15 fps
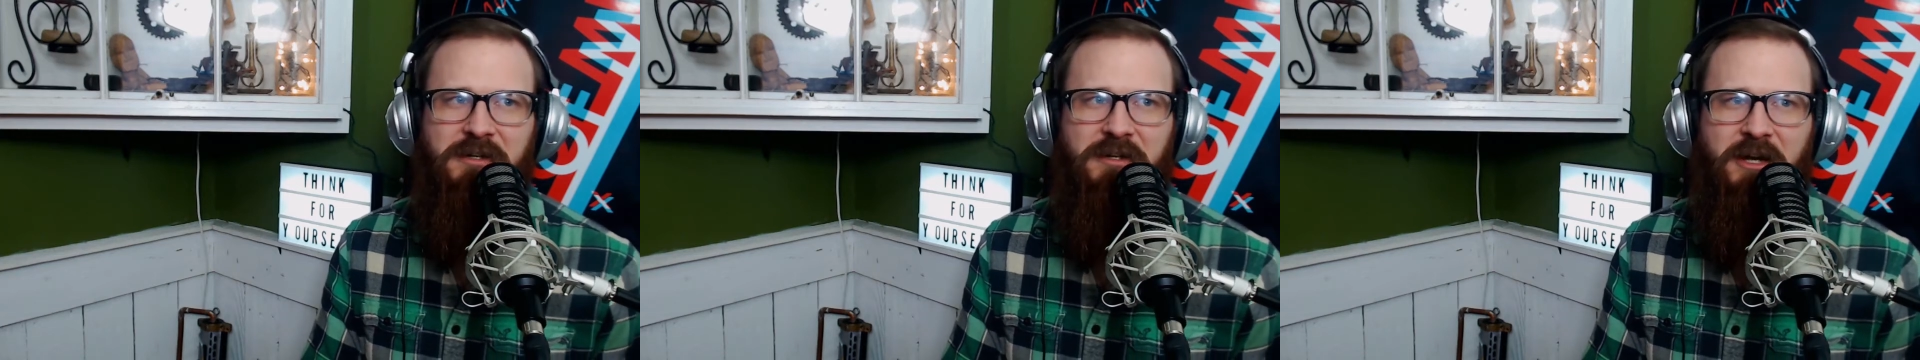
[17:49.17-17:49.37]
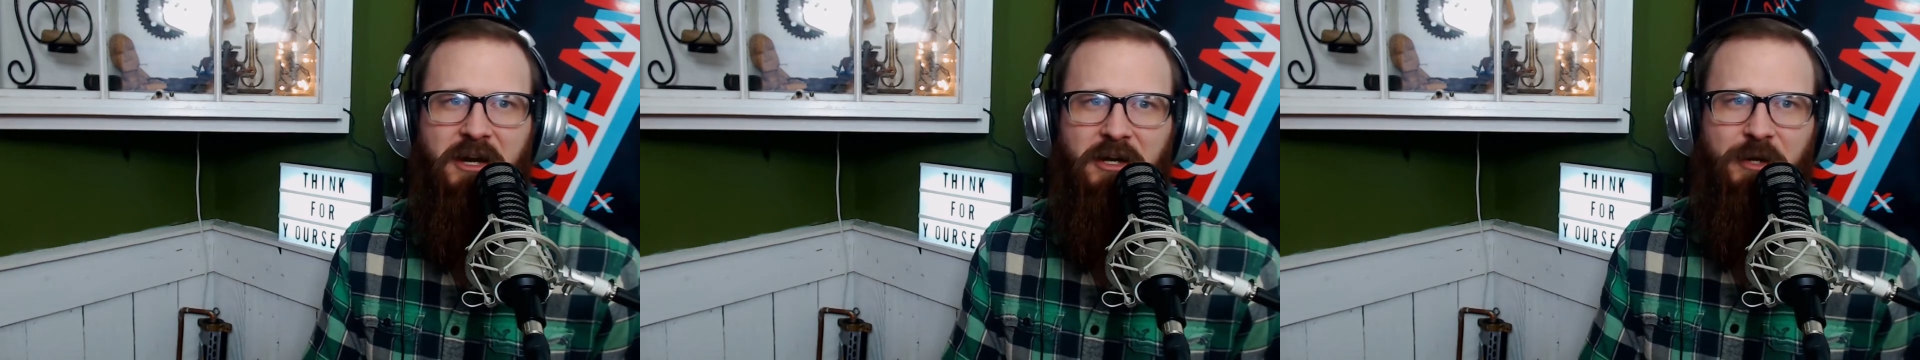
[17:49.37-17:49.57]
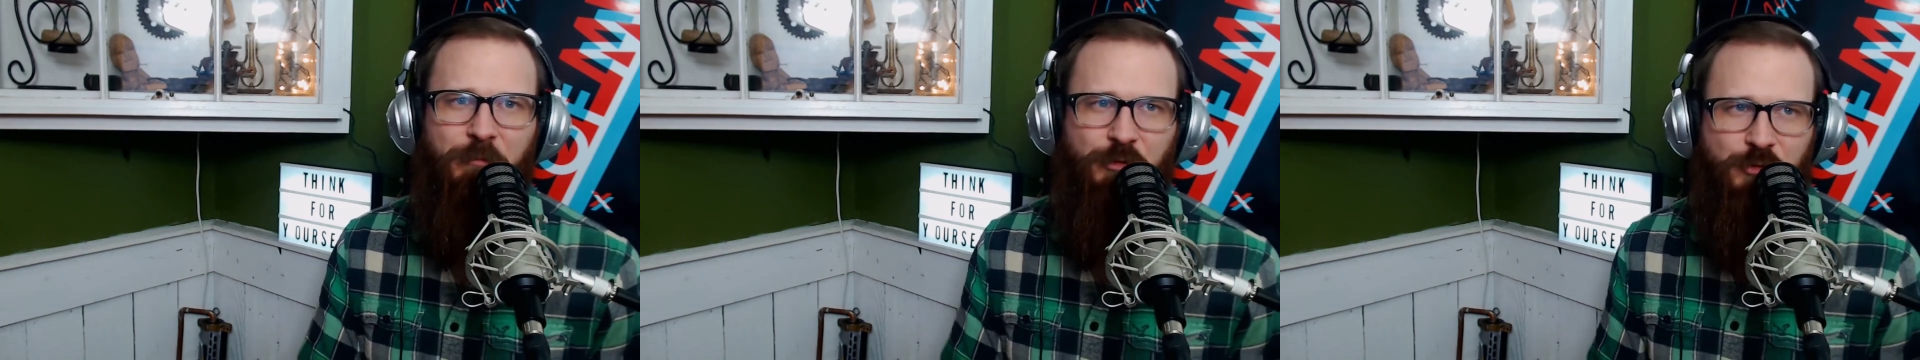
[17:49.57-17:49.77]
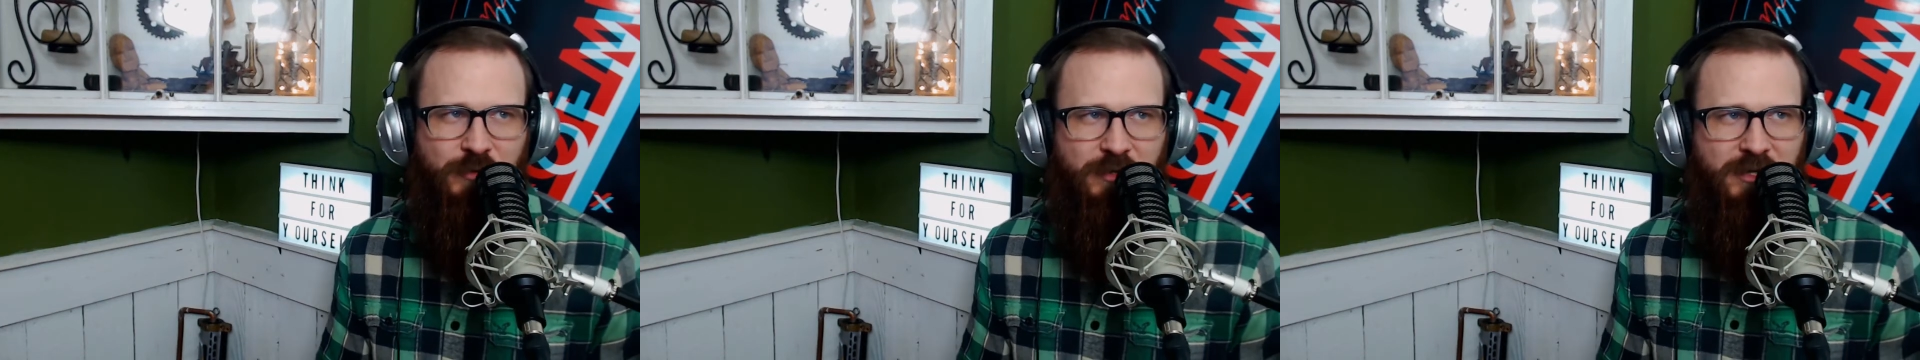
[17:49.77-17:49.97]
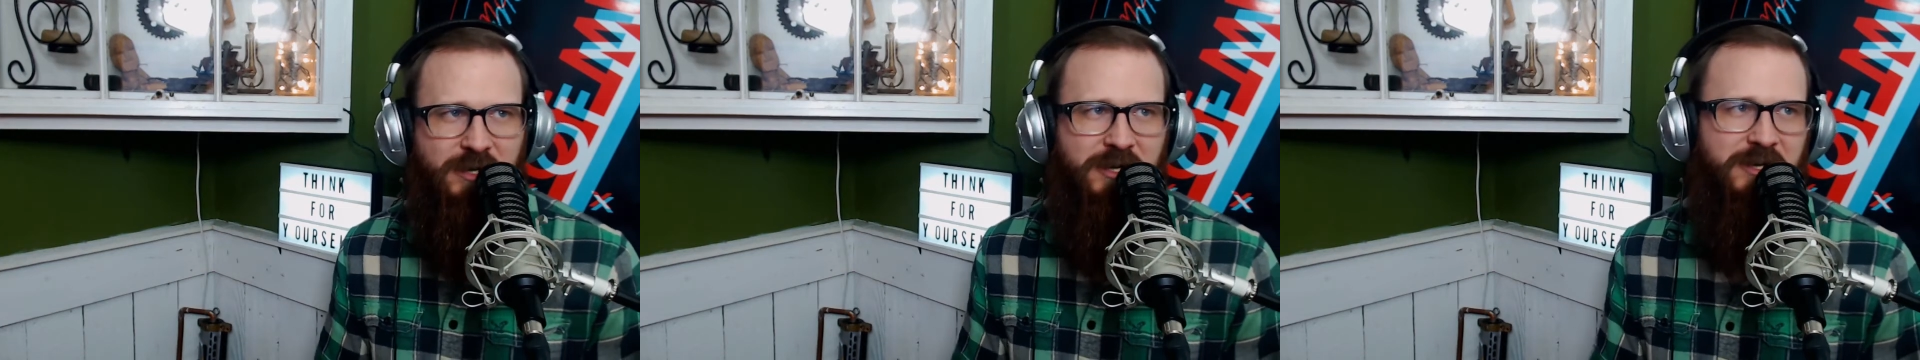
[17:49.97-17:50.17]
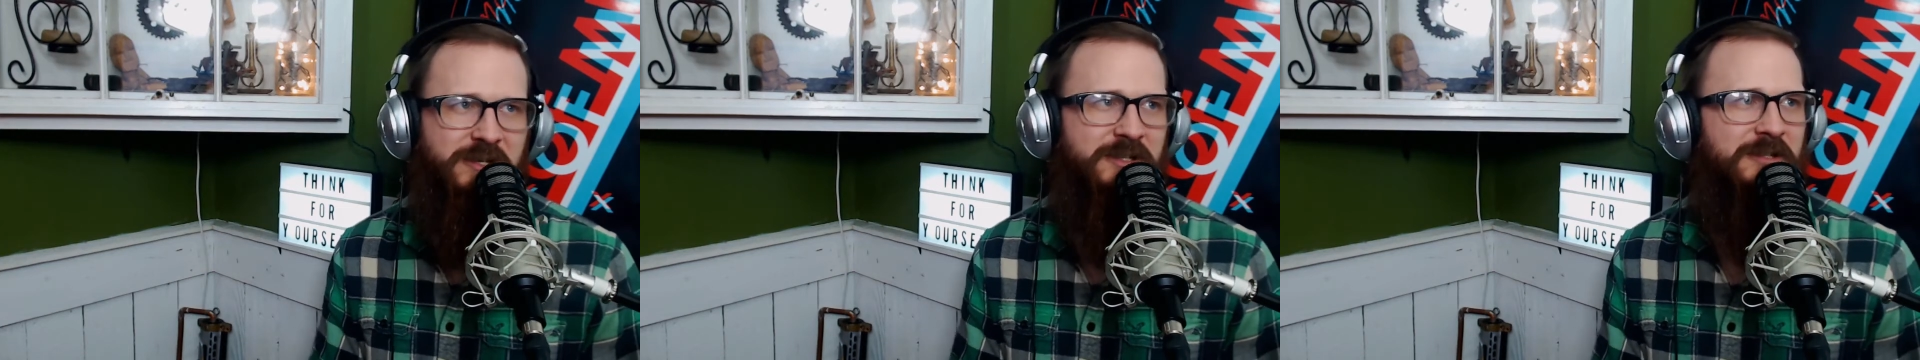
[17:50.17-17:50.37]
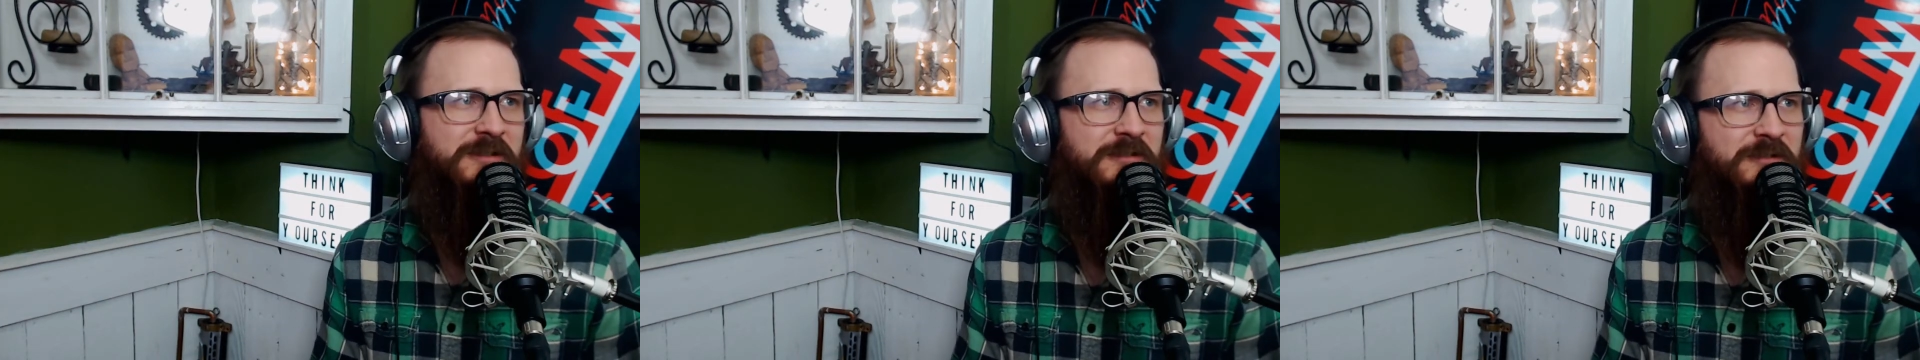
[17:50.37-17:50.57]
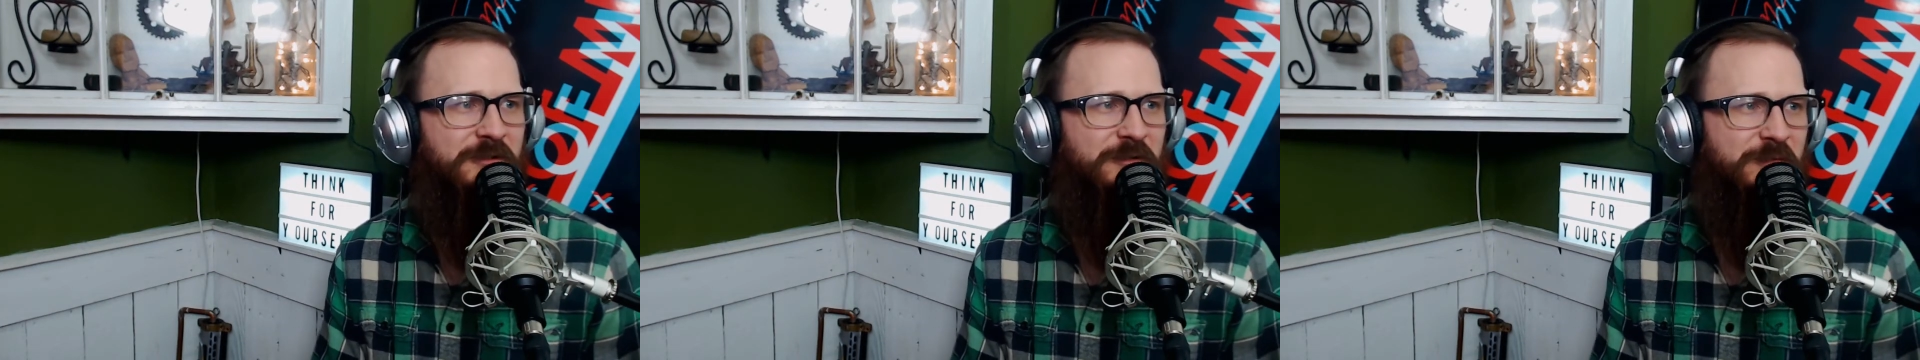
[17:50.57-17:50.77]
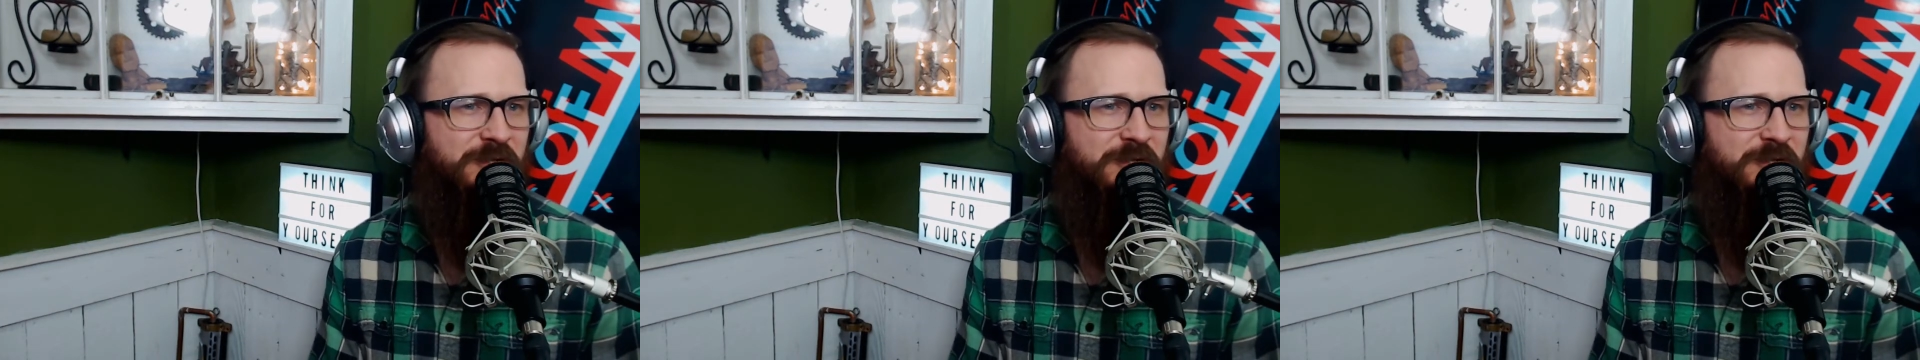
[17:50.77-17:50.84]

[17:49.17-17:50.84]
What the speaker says: got a couple drinks, and